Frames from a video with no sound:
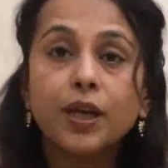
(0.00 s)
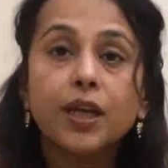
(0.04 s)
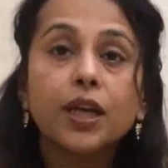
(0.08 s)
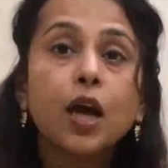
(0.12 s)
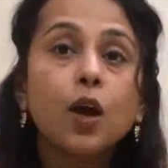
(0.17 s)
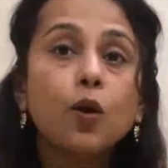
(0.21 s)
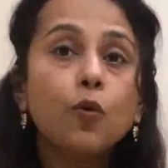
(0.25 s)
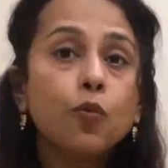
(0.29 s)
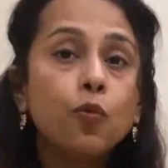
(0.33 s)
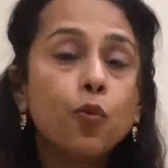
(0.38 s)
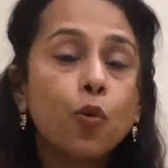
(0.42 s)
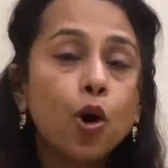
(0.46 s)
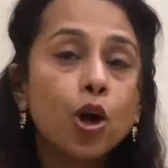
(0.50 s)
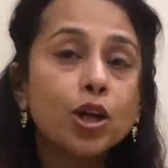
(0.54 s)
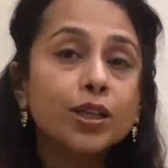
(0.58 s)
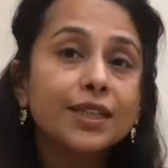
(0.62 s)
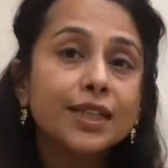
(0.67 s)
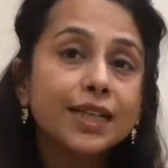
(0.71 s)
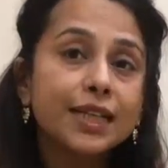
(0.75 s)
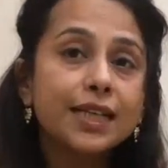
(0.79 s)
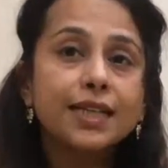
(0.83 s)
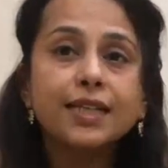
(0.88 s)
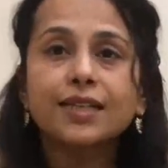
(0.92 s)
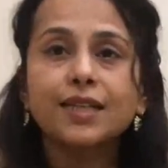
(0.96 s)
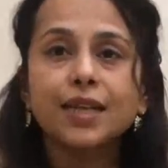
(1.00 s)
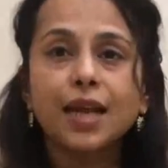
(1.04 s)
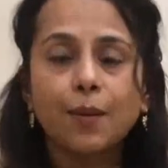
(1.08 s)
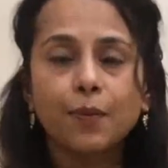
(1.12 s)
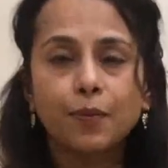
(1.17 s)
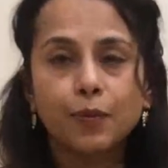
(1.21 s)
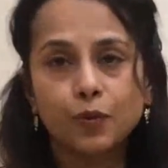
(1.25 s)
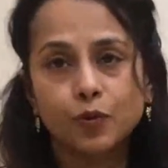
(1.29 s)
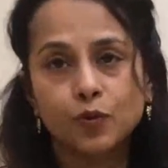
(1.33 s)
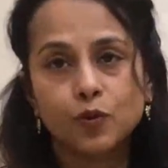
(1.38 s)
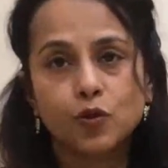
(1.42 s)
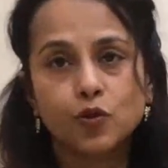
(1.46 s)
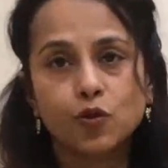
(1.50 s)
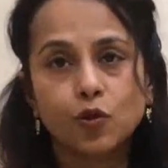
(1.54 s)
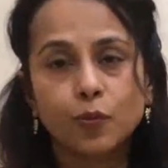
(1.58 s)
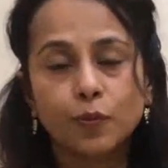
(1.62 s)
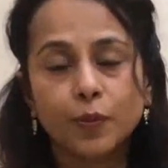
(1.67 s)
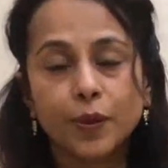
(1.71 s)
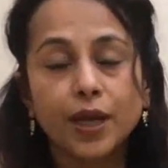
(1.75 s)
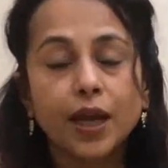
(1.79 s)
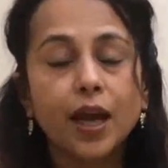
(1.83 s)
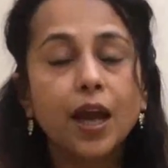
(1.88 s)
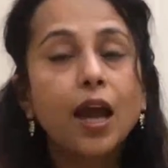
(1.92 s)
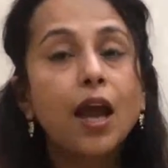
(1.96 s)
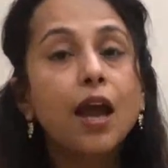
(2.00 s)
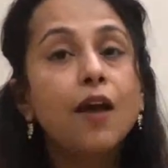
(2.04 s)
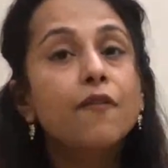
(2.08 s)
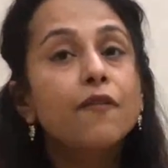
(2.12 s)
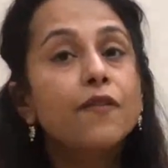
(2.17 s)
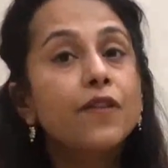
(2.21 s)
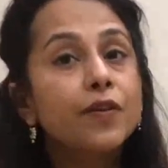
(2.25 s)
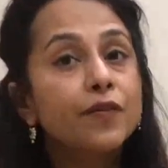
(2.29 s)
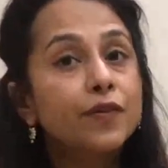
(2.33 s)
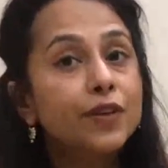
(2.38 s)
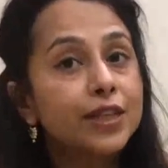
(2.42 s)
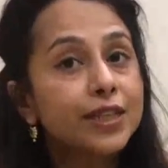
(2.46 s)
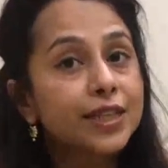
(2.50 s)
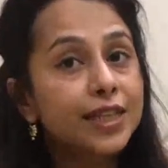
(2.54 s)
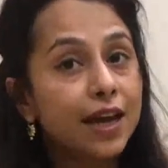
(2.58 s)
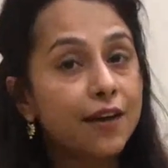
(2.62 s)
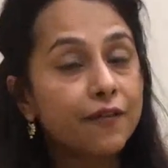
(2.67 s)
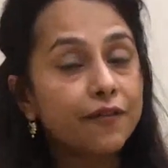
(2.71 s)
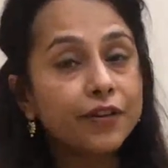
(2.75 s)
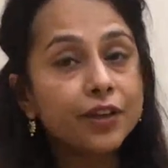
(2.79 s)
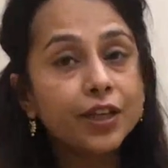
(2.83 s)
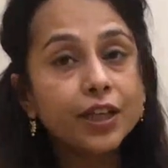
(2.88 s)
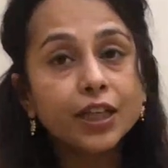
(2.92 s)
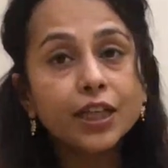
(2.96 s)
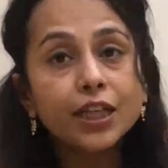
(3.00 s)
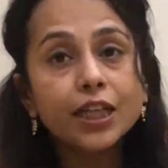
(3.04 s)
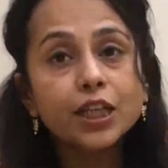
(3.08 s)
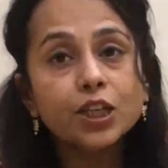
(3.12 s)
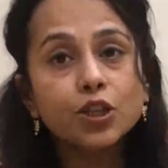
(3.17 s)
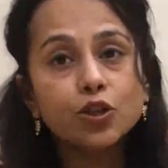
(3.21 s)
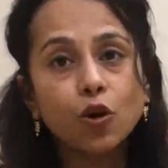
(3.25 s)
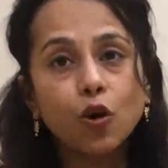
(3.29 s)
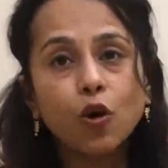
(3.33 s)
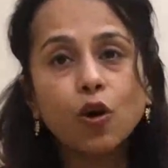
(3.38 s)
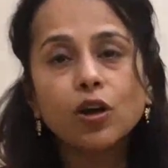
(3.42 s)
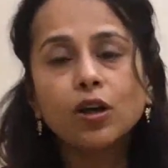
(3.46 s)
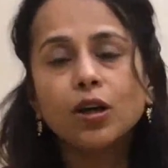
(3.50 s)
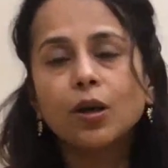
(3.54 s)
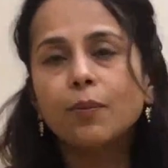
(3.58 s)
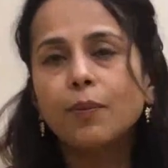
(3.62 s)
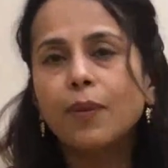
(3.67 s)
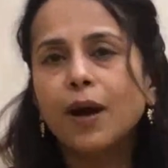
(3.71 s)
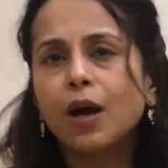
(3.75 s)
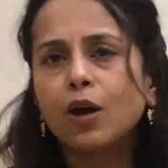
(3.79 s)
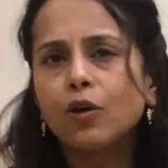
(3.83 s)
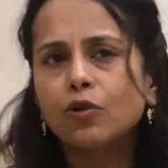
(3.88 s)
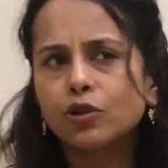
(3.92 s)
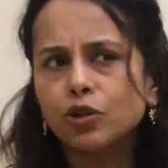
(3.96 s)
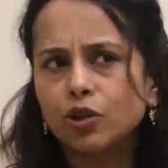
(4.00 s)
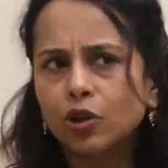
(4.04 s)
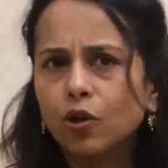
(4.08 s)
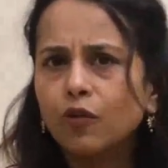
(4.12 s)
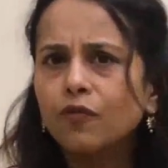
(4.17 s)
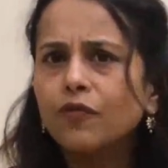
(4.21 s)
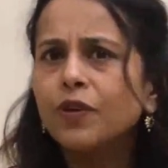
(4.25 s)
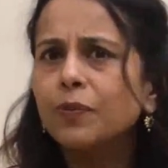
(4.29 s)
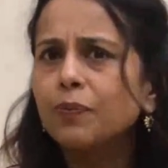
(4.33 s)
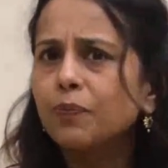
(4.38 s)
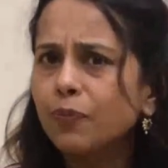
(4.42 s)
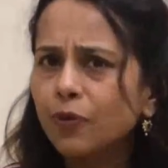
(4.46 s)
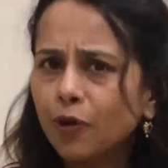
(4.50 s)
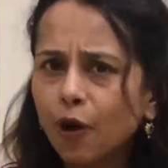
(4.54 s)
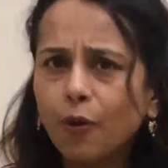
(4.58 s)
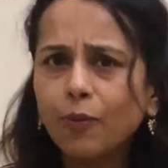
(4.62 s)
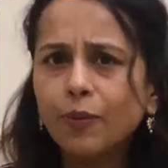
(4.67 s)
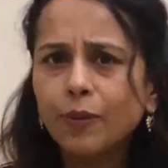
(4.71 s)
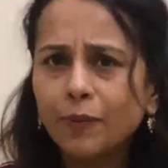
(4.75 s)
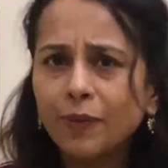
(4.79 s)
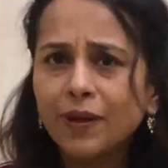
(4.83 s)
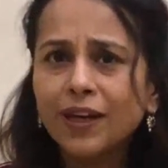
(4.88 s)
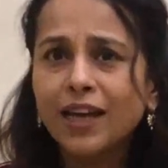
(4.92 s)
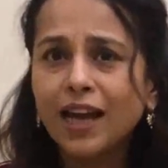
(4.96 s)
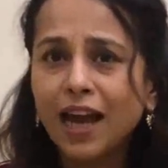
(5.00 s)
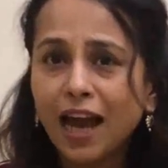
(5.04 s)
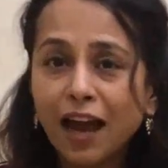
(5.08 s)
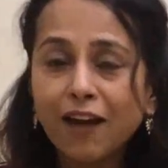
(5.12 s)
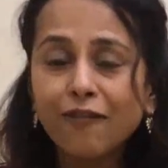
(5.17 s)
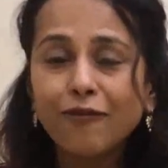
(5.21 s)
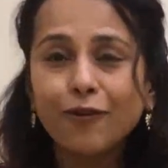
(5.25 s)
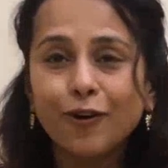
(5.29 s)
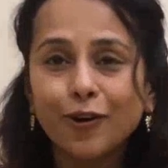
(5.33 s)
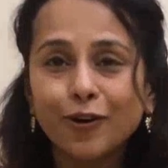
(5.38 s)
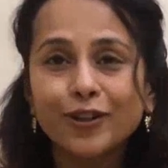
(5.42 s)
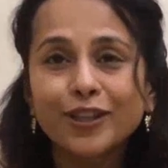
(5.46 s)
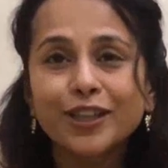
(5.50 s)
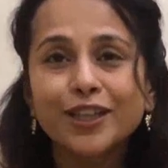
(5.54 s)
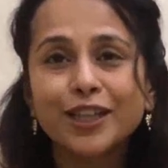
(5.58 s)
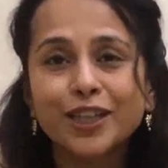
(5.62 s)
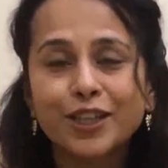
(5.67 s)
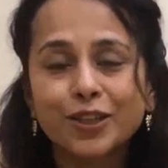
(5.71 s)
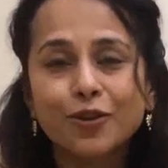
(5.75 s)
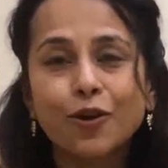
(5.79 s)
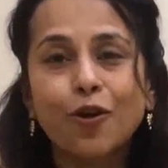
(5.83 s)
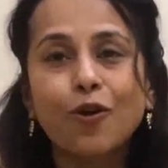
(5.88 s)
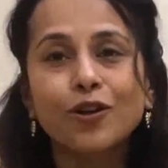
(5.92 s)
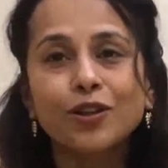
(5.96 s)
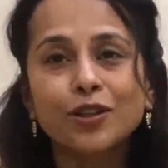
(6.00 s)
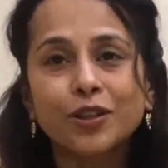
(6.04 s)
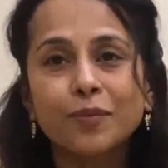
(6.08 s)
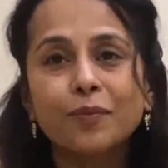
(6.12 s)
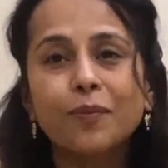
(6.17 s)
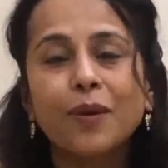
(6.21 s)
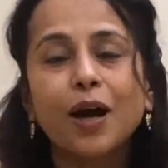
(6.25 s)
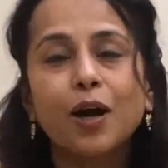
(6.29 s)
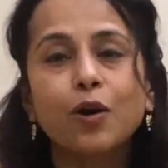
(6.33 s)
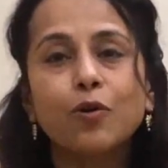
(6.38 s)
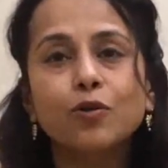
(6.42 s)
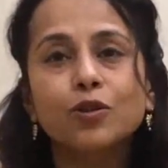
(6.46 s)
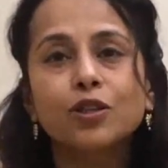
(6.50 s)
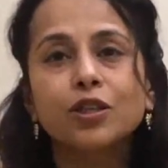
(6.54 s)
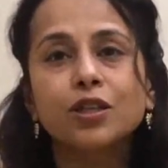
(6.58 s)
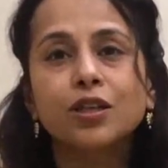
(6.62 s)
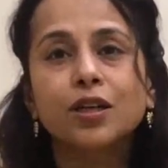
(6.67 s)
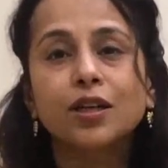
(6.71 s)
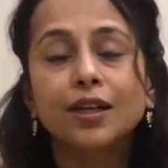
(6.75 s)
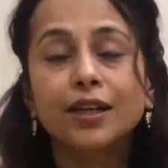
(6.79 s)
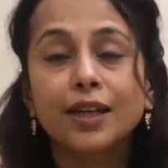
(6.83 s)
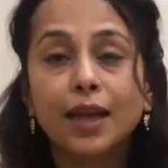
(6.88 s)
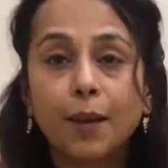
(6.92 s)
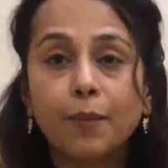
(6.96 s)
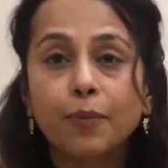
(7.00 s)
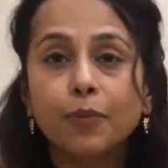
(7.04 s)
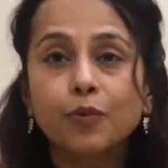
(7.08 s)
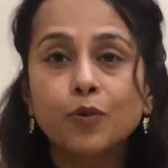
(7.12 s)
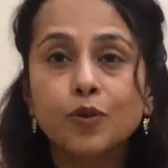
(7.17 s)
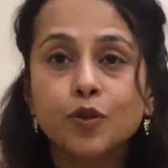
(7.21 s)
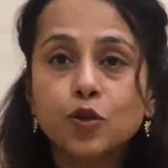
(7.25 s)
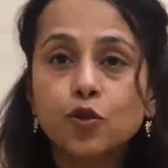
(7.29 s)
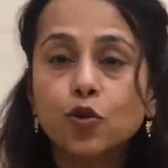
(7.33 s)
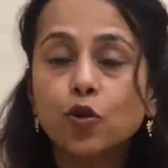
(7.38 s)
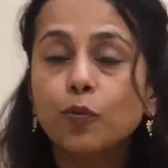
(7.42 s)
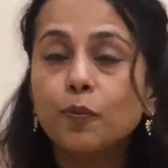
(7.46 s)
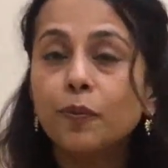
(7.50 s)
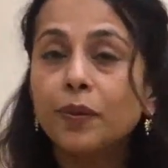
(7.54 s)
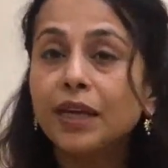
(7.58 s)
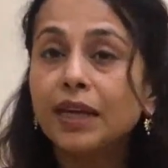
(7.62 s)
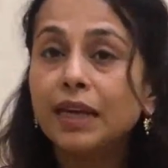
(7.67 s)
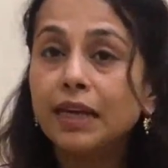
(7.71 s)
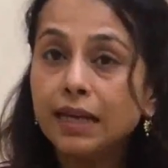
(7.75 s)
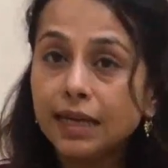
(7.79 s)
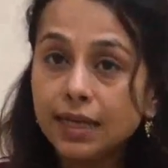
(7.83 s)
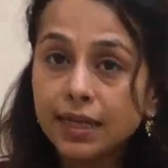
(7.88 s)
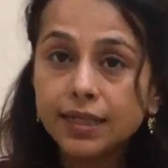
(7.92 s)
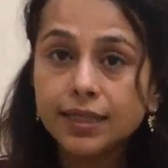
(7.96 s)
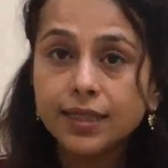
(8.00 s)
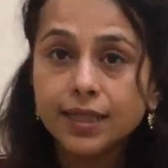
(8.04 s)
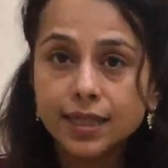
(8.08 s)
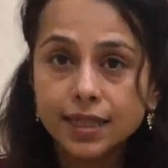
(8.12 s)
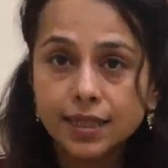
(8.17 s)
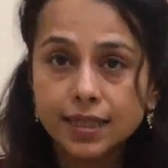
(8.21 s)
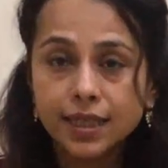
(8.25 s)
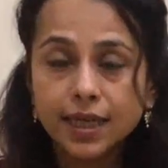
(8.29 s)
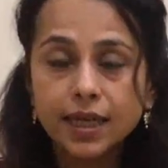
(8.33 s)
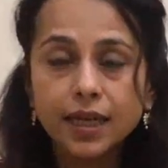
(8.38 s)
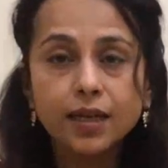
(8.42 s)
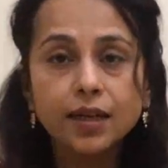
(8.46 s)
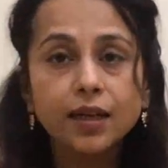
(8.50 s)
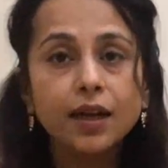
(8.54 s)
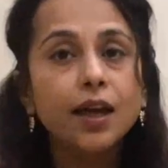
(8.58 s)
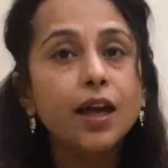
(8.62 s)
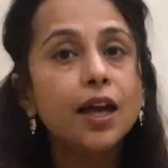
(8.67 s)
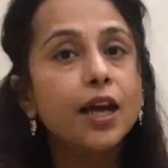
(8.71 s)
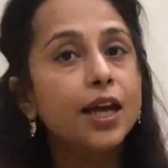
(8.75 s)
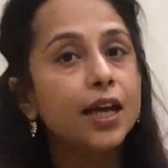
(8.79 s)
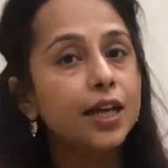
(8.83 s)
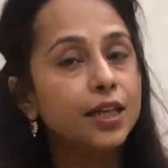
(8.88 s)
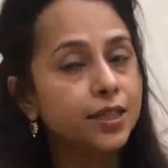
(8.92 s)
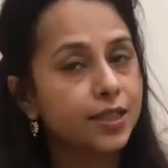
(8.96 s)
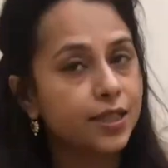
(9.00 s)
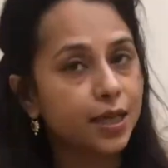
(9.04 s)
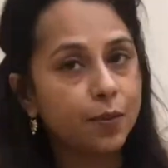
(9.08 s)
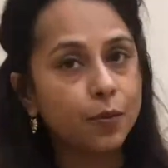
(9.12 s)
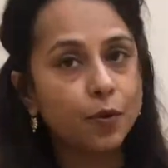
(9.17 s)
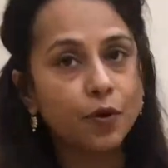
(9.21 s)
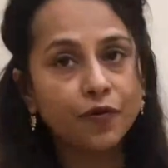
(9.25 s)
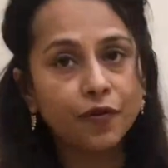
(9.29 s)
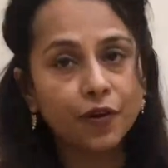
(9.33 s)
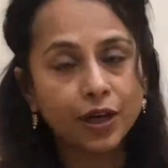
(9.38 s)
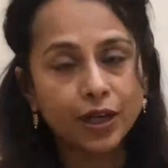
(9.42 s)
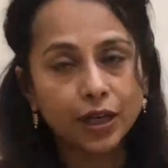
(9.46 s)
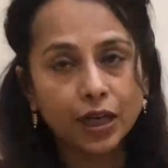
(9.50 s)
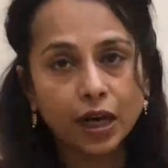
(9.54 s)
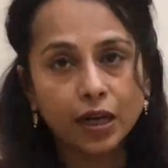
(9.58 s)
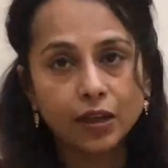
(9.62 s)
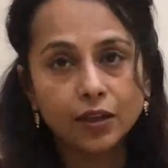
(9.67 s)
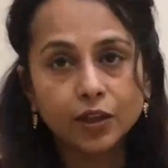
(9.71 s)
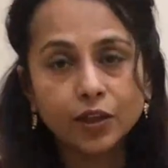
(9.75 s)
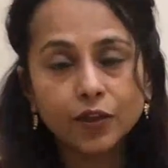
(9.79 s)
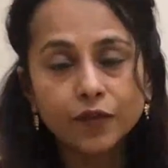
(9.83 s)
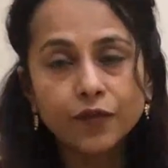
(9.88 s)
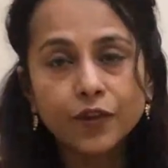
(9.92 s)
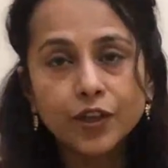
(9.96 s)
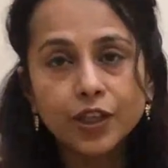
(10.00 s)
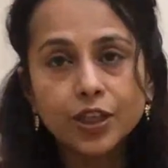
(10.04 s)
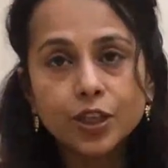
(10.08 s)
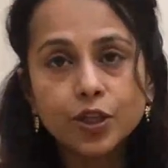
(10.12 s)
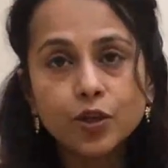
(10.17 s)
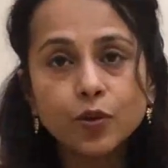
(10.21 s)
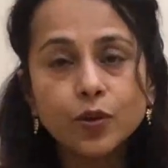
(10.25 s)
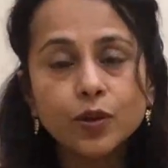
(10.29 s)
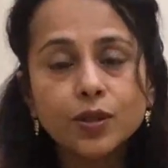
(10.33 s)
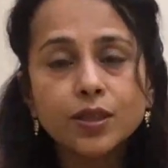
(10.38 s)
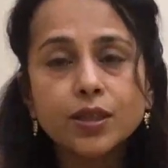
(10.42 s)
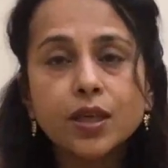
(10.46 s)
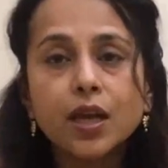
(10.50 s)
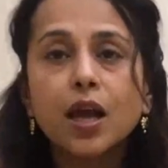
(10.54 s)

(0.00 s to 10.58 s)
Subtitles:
Now, what is laparoscopy? We will definitely talk about, or we probably have already talked about laparoscopy in detail in some of our other videos.